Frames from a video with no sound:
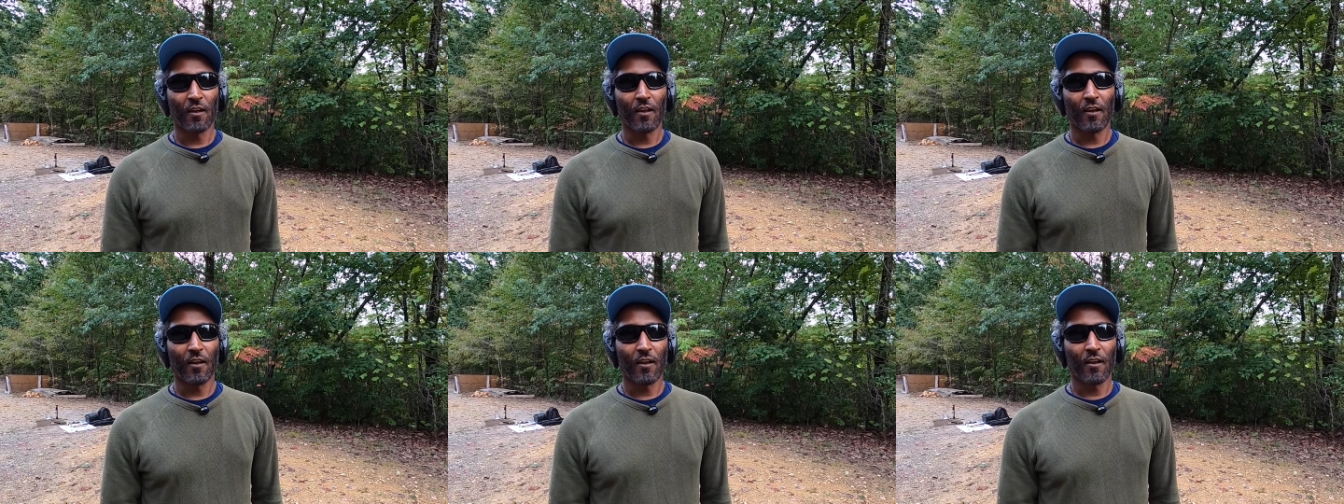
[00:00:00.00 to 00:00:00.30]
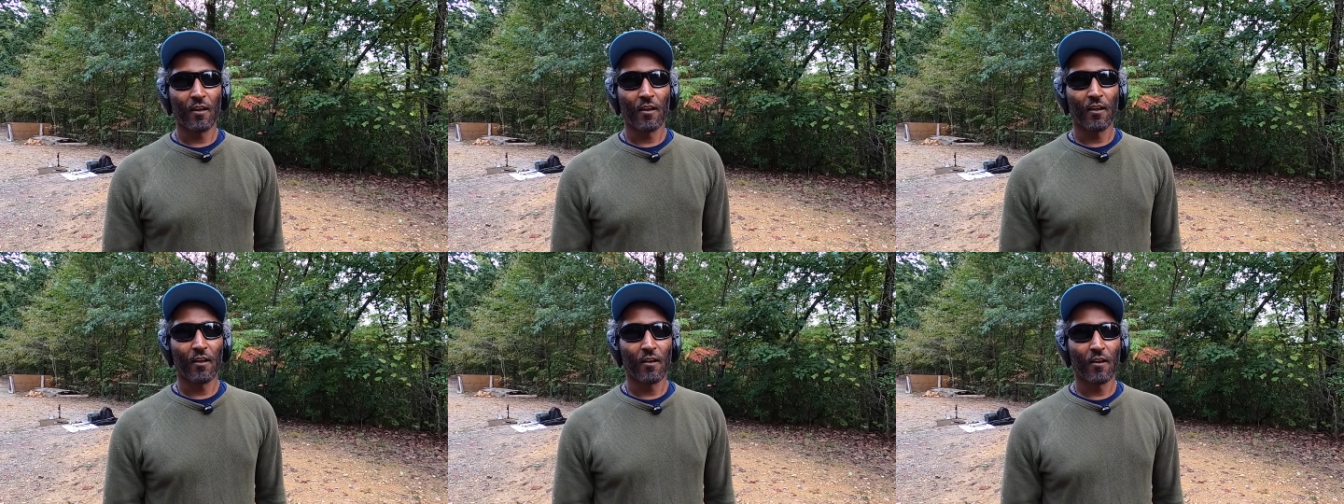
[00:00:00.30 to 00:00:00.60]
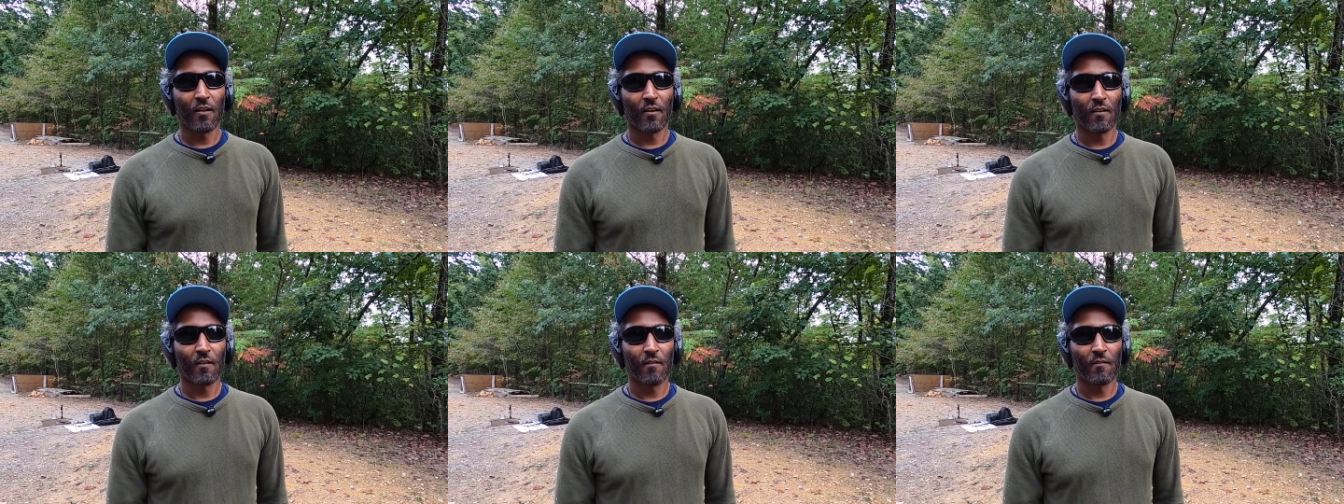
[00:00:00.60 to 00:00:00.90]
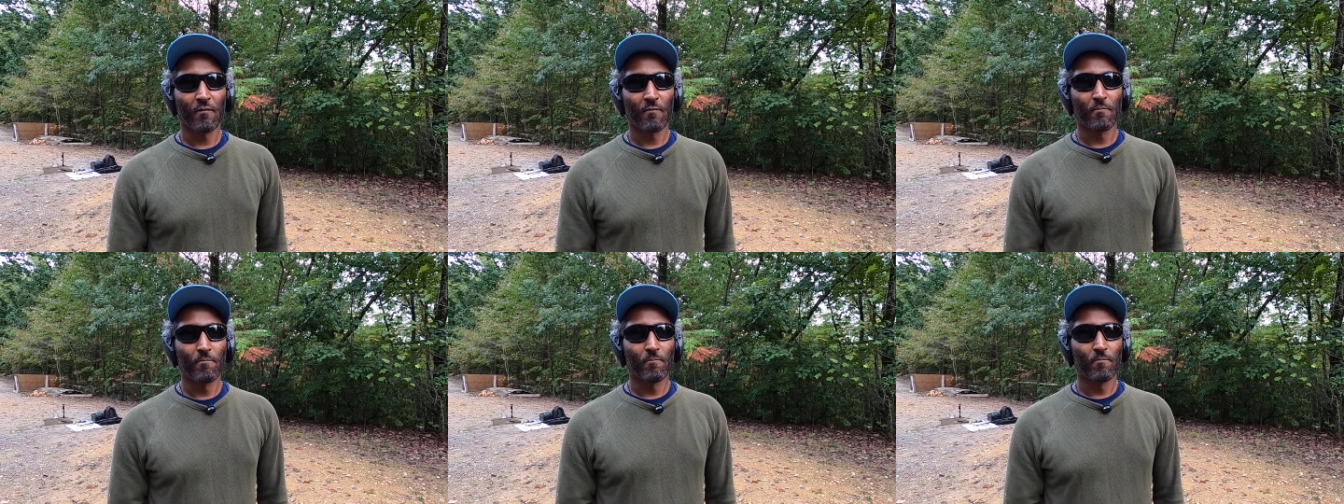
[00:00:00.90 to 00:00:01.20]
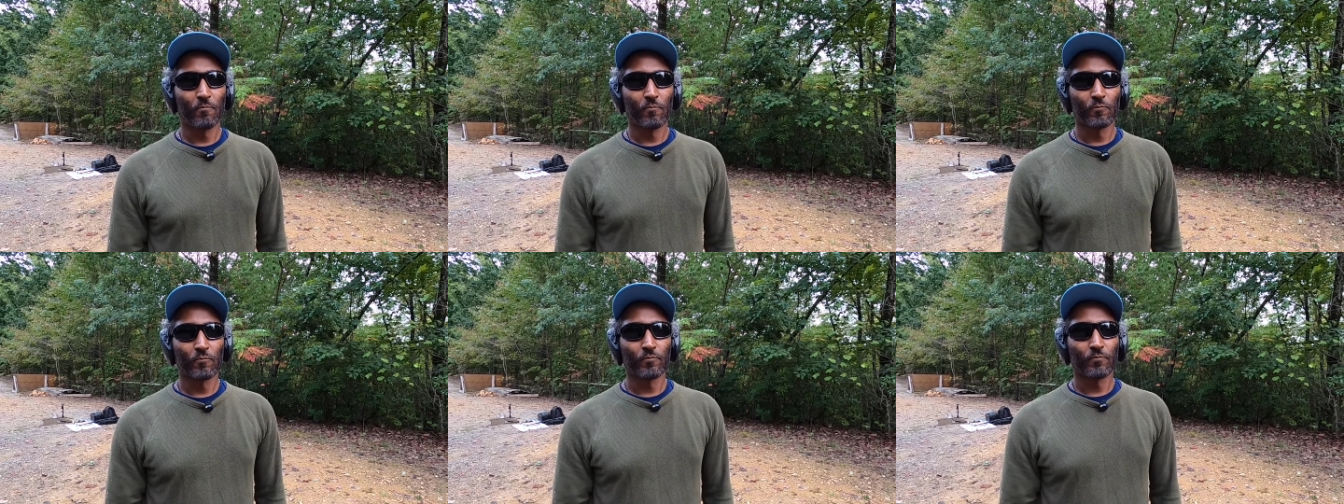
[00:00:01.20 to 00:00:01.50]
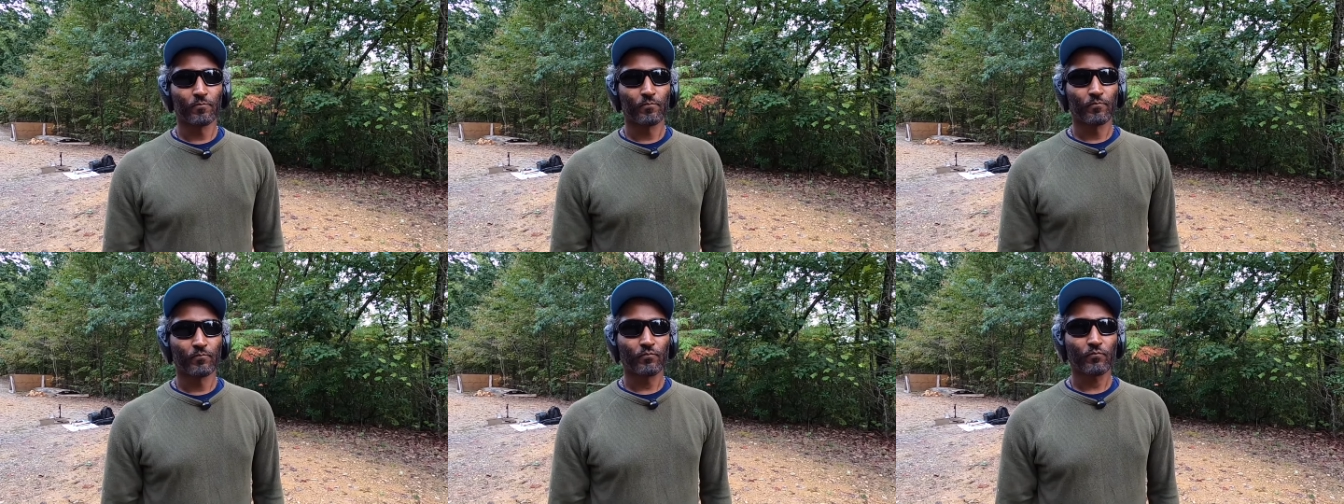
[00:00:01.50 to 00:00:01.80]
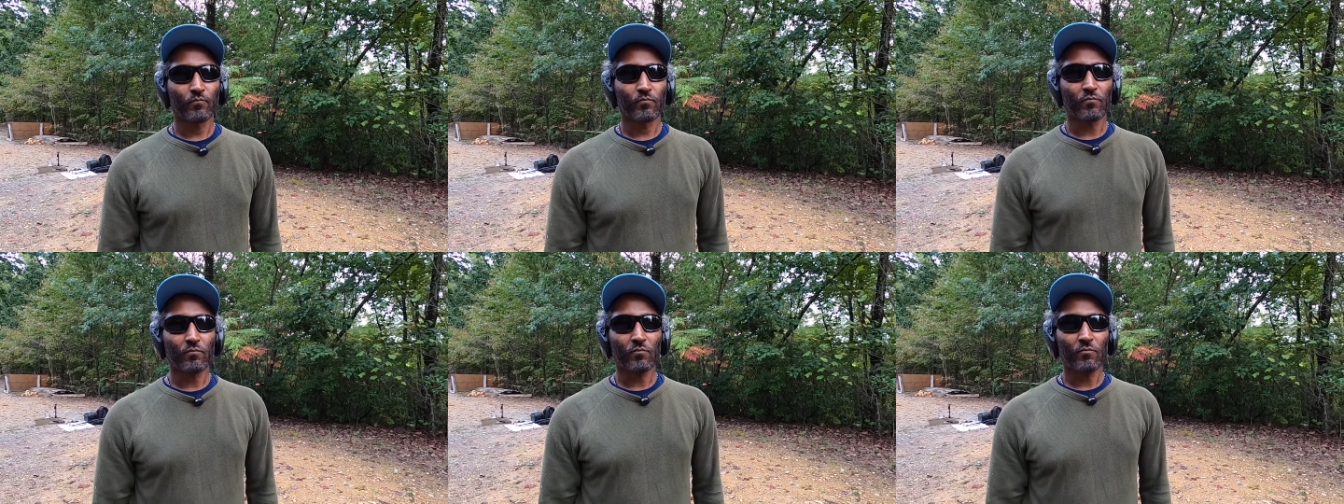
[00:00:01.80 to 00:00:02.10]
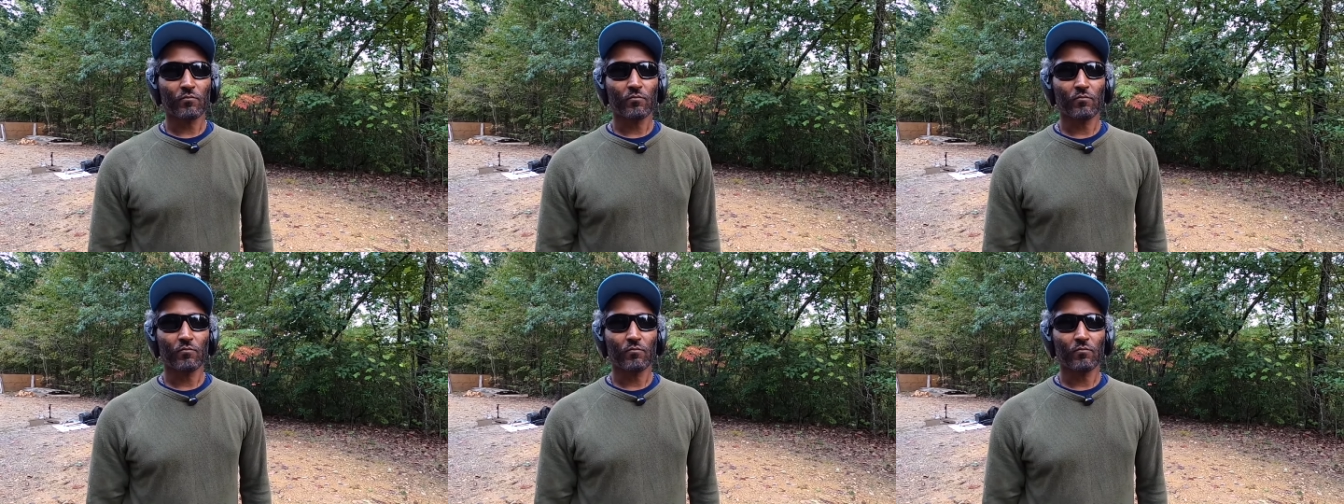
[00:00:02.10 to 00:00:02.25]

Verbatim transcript: We've been kind of practicing out here at the range too,